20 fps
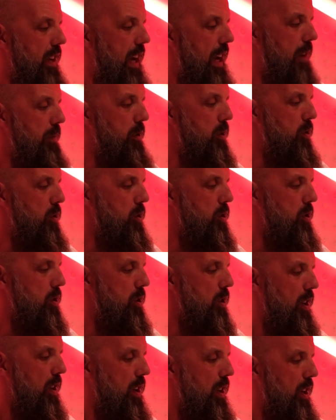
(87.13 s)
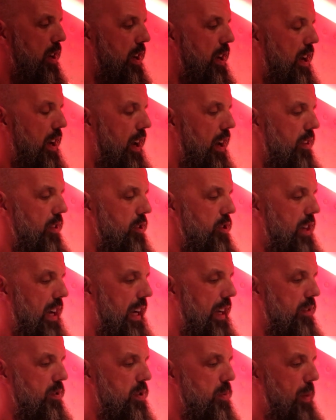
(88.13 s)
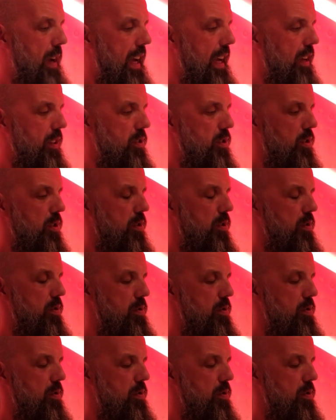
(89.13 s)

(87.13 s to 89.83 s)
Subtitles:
diamonds, jack of spades.